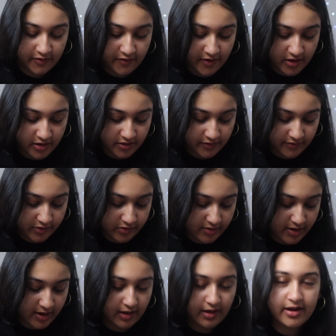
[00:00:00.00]
First of
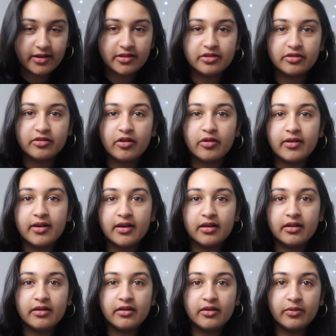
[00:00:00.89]
all, I like to go
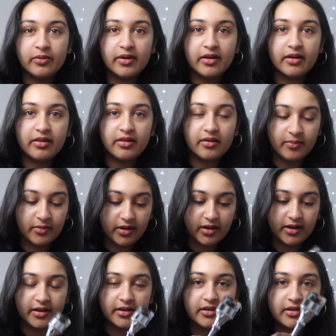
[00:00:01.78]
in with
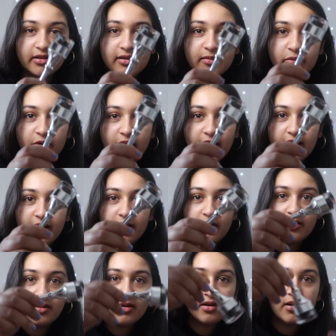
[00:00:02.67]
my
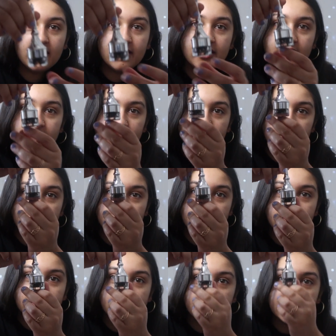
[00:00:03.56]
brow,
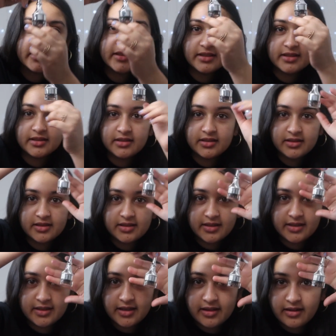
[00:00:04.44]
which you can
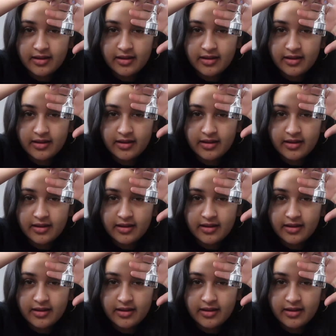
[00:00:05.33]
see